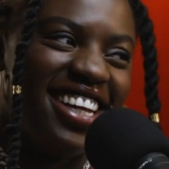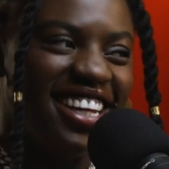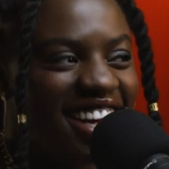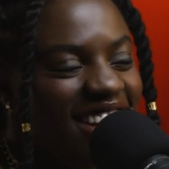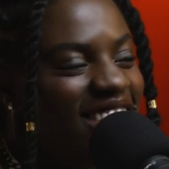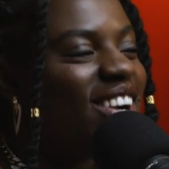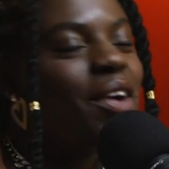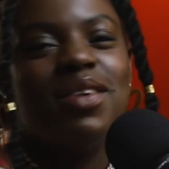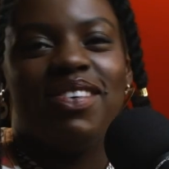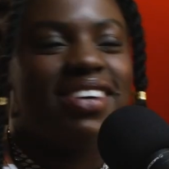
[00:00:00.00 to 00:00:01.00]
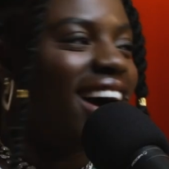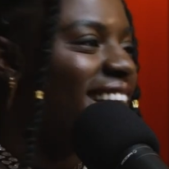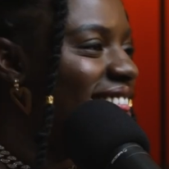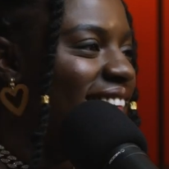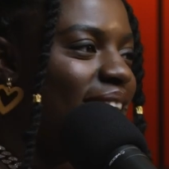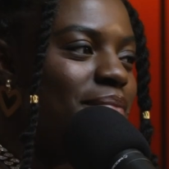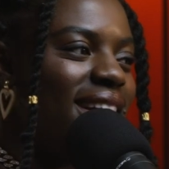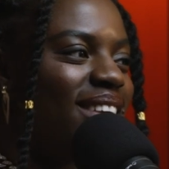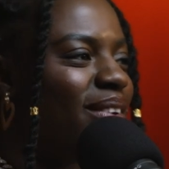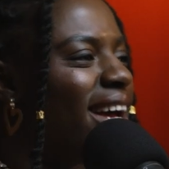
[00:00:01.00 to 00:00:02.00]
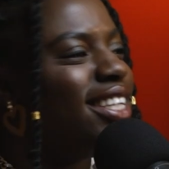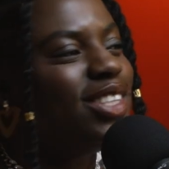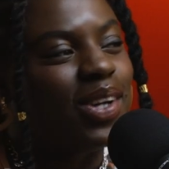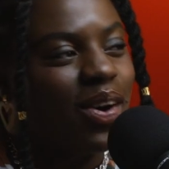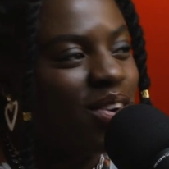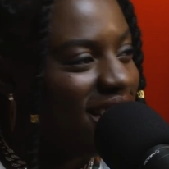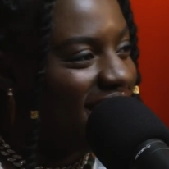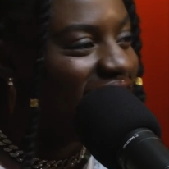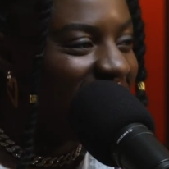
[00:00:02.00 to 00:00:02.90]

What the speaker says: You caught me off guard there, man. Why did you go there?